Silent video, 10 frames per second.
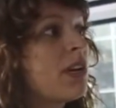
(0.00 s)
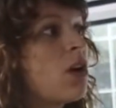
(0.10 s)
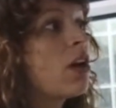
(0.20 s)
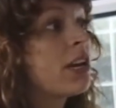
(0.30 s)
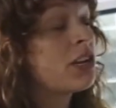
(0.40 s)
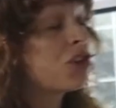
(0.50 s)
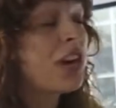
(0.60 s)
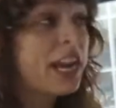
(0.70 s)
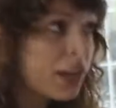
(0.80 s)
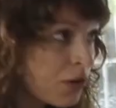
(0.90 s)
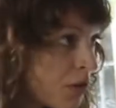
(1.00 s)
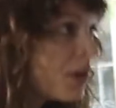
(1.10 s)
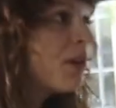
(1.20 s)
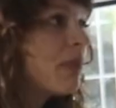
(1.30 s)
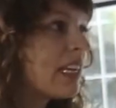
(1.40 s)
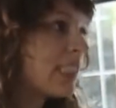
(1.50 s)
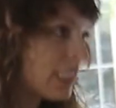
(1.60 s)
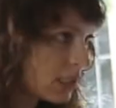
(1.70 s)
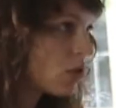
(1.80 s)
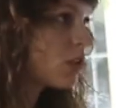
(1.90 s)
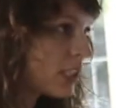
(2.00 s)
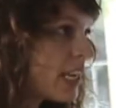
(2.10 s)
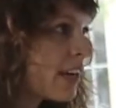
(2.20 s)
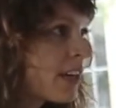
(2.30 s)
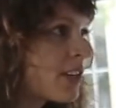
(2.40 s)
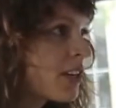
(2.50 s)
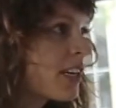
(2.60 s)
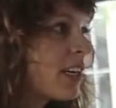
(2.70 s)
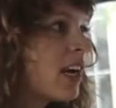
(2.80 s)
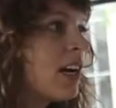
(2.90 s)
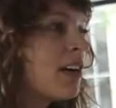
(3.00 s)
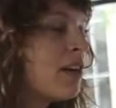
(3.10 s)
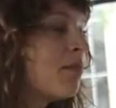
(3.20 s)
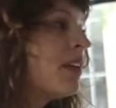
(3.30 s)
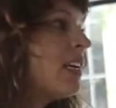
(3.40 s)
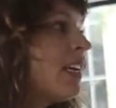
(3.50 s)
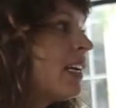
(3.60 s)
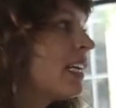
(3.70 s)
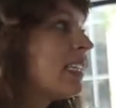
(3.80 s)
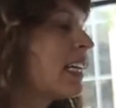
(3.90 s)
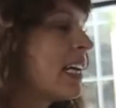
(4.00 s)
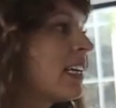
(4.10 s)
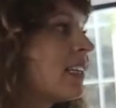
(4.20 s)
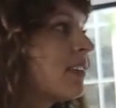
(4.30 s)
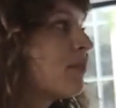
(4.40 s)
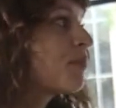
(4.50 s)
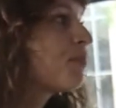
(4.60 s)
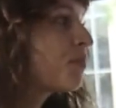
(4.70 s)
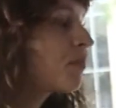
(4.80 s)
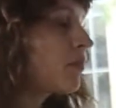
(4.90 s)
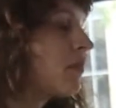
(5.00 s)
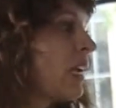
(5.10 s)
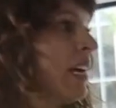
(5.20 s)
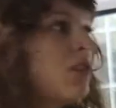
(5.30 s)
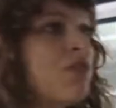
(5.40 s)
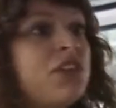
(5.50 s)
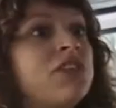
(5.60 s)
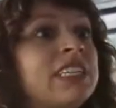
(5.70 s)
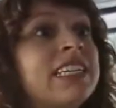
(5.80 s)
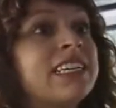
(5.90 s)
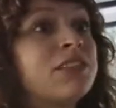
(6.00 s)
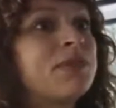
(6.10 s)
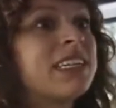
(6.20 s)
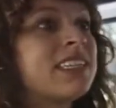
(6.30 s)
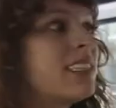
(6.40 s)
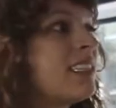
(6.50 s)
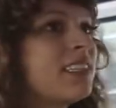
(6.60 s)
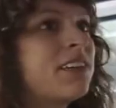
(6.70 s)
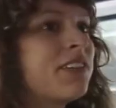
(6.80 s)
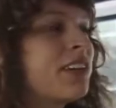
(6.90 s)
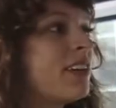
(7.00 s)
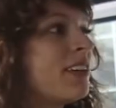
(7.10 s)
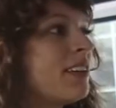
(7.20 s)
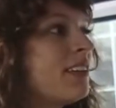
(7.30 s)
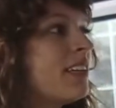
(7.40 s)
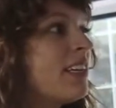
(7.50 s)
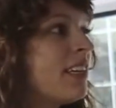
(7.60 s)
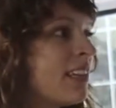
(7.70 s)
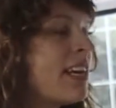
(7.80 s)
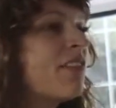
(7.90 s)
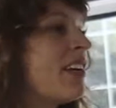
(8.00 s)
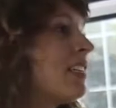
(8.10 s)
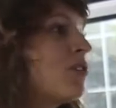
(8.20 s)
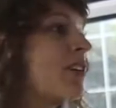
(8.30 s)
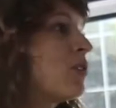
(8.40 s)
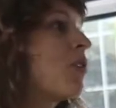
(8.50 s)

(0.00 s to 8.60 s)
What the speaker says: we'd call it Atreyu because that's the coolest character. He's like, I don't know if y'all have seen this because of the Neverending Story is